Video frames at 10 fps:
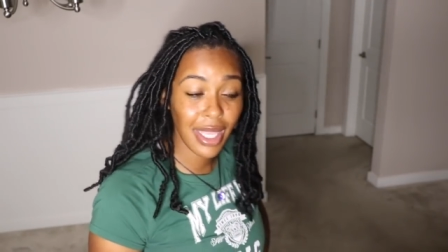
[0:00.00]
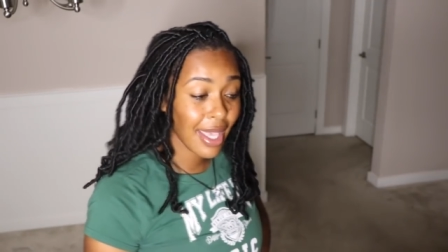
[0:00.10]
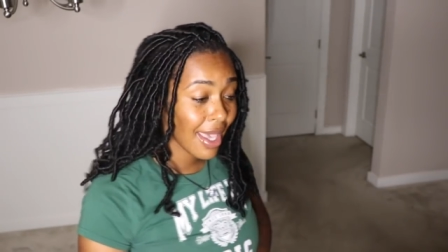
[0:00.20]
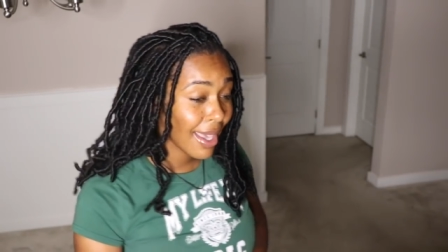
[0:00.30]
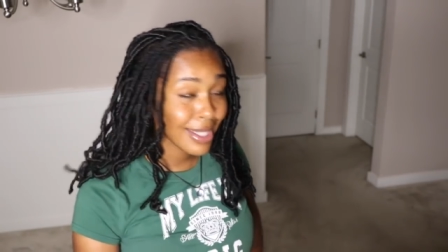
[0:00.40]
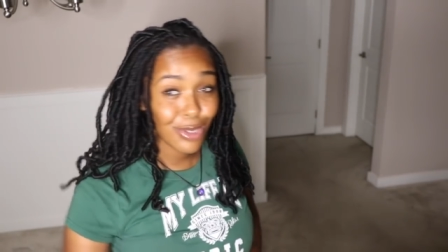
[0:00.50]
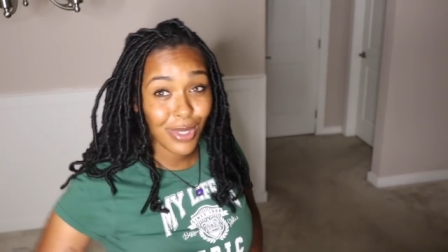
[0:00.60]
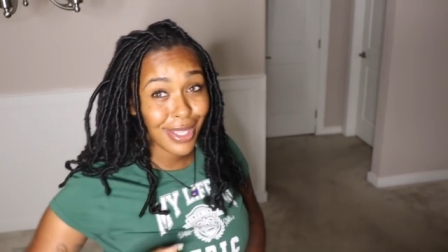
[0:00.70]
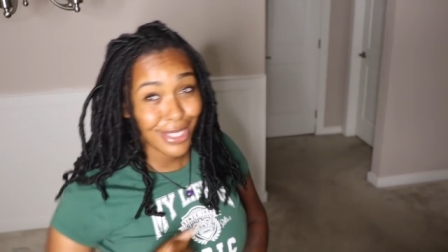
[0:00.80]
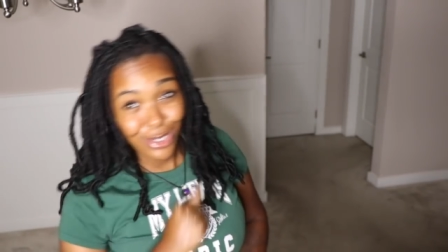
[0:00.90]
like, hey, I just
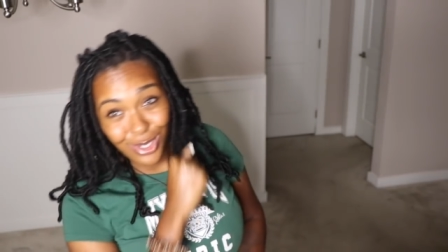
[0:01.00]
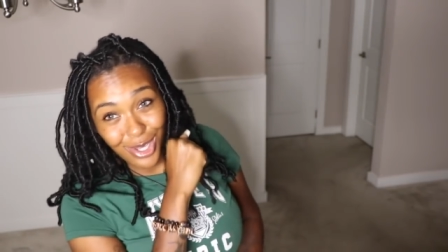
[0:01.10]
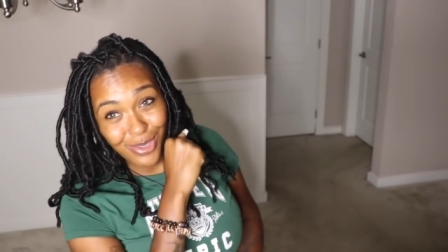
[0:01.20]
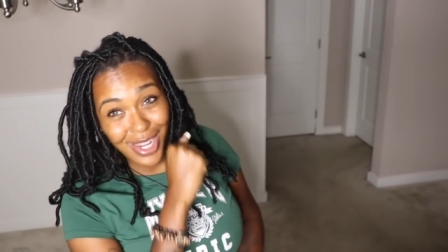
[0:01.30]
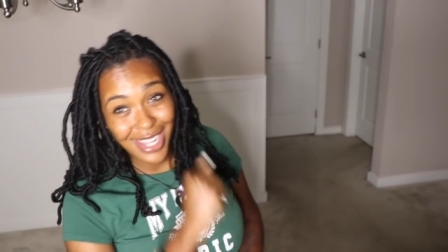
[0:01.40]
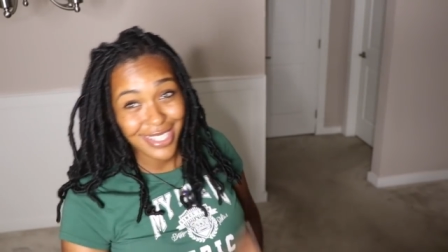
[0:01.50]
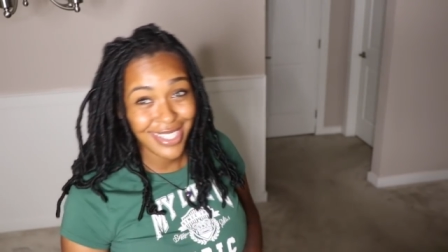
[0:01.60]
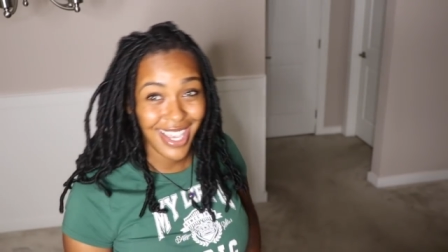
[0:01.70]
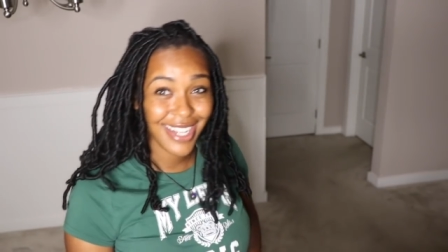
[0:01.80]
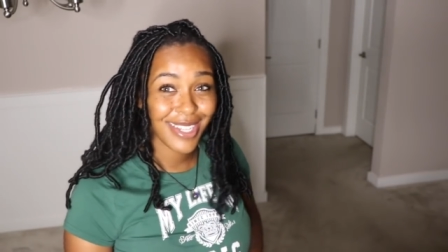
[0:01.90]
want to let you know that I
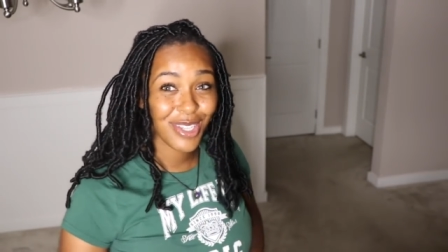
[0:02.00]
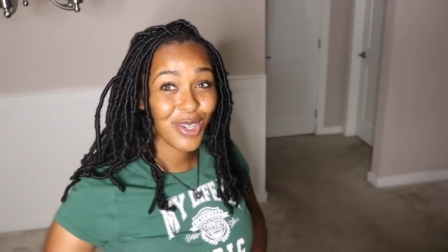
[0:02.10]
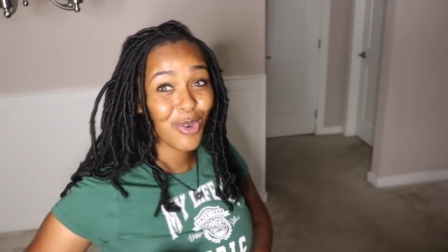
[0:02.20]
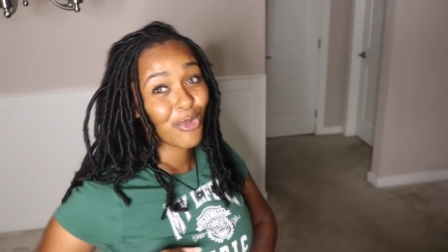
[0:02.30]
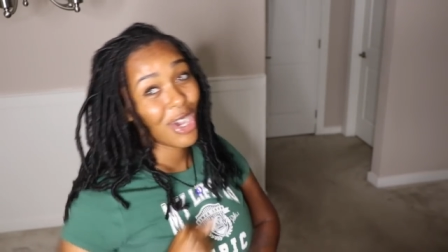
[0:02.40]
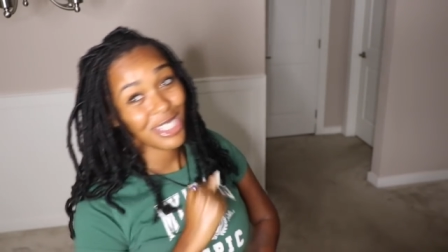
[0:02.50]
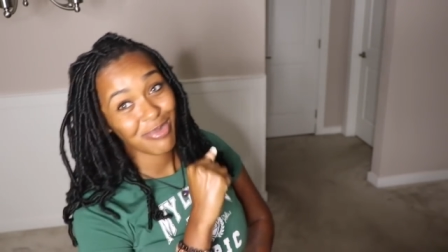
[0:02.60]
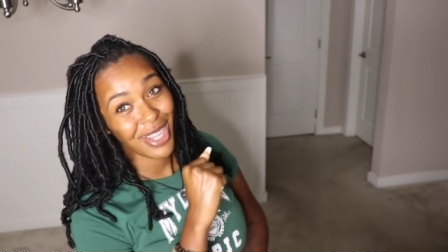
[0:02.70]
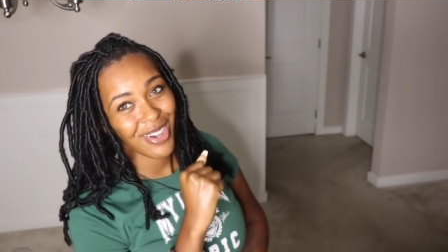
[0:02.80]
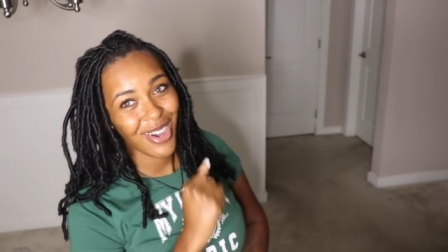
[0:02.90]
just kind of, you know, washed
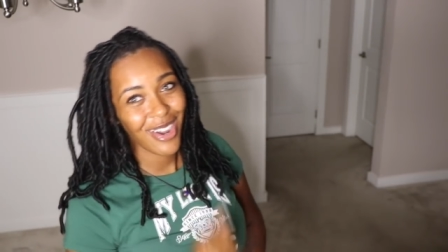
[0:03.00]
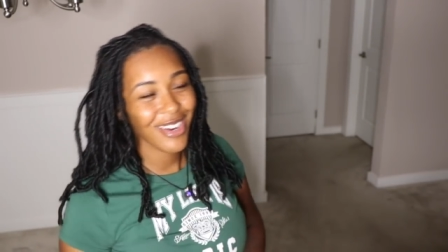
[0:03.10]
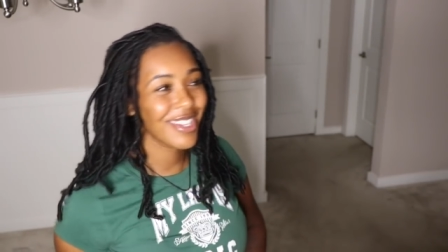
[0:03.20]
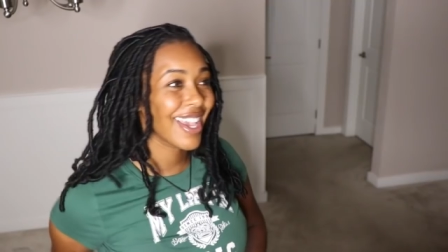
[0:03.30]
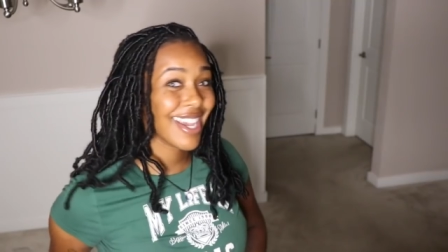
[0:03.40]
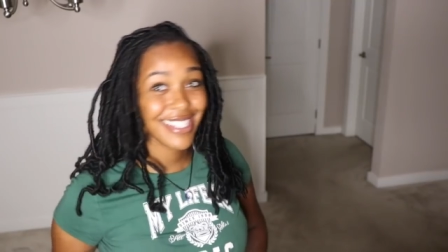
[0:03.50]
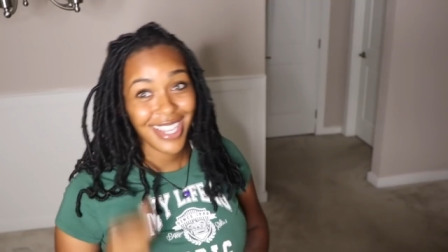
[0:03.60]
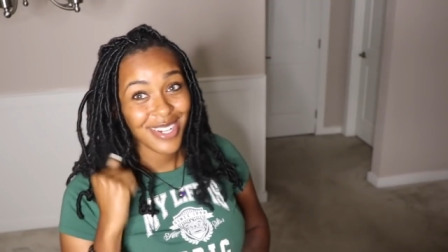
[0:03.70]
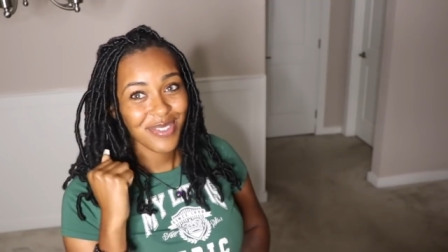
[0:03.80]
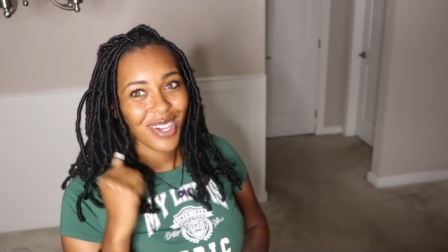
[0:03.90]
my car, or like, I just
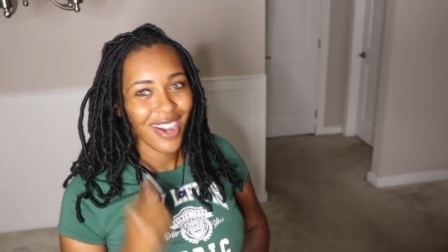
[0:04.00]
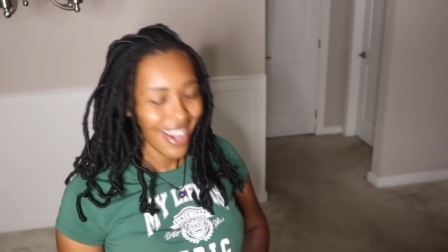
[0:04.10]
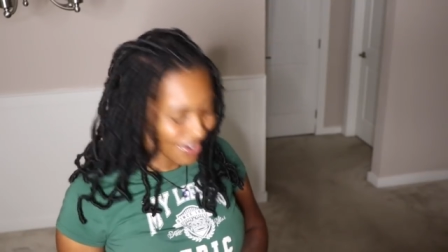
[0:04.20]
got a new car, I